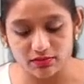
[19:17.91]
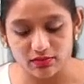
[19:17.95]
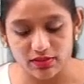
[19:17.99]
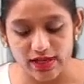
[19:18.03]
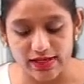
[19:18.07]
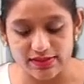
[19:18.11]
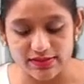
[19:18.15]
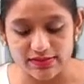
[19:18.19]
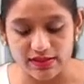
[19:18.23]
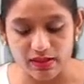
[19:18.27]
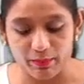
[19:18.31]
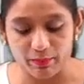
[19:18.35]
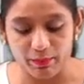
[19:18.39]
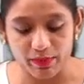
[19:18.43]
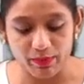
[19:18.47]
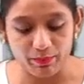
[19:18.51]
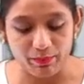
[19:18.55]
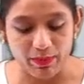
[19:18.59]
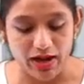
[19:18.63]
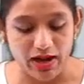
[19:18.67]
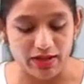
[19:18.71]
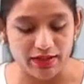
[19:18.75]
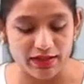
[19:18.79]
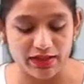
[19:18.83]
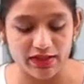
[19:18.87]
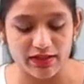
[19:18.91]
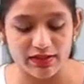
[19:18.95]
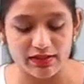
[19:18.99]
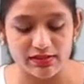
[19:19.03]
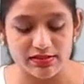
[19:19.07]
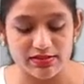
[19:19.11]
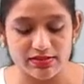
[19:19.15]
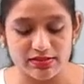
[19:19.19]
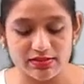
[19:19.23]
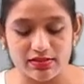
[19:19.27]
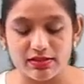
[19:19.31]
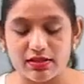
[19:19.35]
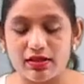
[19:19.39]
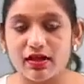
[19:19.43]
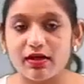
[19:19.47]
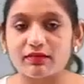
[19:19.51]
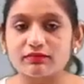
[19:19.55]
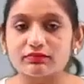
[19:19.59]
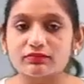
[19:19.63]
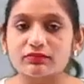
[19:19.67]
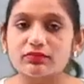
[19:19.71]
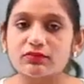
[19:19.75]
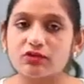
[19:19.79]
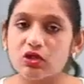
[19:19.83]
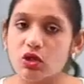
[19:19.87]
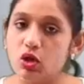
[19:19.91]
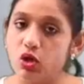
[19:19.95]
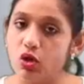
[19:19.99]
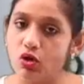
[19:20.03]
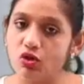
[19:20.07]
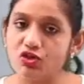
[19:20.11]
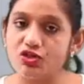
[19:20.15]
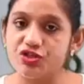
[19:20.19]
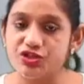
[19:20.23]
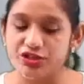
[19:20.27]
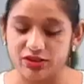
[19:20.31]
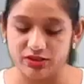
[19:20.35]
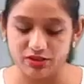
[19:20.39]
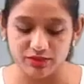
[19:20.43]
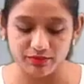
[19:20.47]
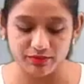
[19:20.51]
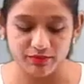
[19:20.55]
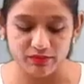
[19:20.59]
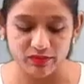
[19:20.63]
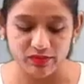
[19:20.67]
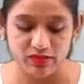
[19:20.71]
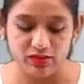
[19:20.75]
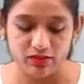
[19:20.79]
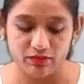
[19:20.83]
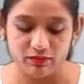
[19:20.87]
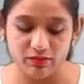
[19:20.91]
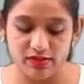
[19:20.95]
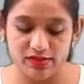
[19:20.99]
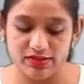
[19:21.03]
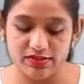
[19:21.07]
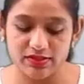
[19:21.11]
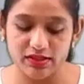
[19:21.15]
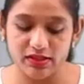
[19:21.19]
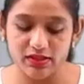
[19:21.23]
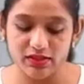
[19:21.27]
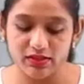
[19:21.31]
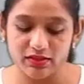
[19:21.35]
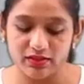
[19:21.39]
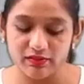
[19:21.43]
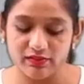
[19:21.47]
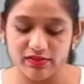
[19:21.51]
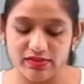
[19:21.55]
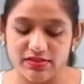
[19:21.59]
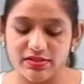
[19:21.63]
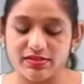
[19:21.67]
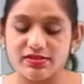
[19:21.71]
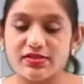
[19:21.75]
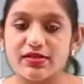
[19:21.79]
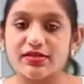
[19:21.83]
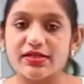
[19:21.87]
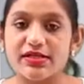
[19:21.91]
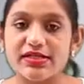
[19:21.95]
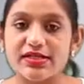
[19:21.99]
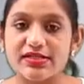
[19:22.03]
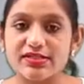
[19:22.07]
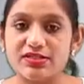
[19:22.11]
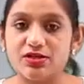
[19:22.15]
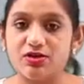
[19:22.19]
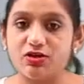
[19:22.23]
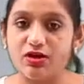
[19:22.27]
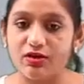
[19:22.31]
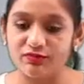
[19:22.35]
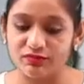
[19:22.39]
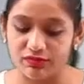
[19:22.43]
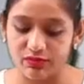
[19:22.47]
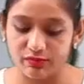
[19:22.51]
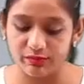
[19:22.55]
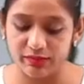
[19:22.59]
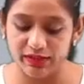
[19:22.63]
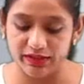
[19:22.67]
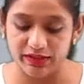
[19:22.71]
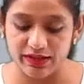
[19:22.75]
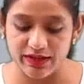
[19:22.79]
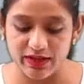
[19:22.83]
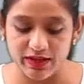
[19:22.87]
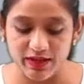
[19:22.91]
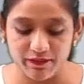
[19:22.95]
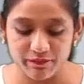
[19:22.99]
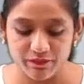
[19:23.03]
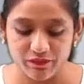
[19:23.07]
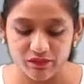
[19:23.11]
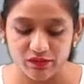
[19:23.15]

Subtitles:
Example, particles come closer, means ki which is the region of the media